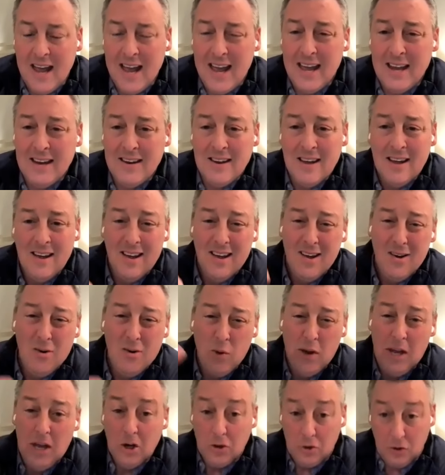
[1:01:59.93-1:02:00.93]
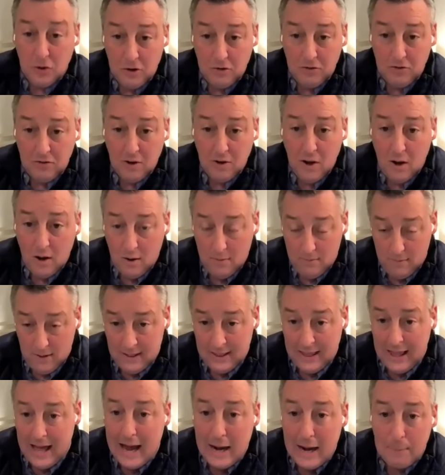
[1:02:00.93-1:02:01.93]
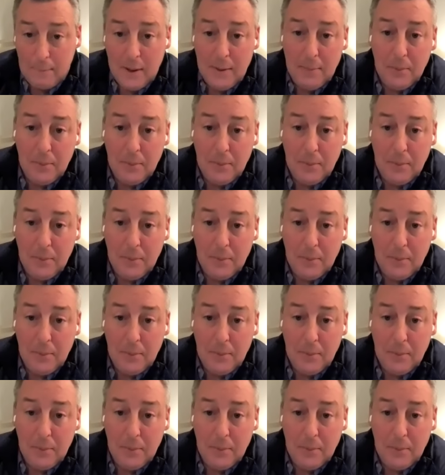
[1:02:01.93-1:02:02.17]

and we introduce a lot of